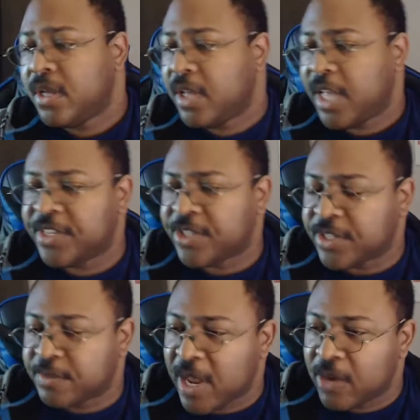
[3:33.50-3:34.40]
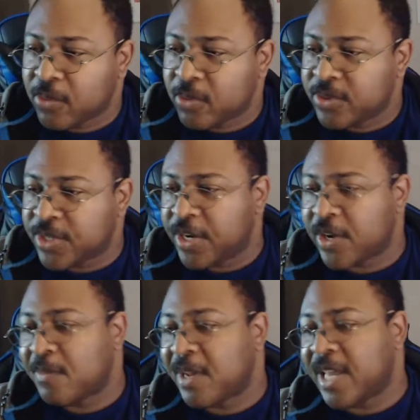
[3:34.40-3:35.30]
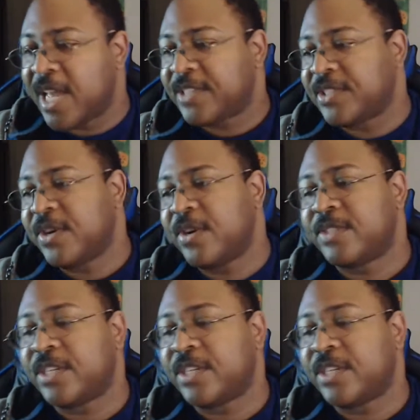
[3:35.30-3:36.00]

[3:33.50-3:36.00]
A says, Matt Rule is getting on my last nerves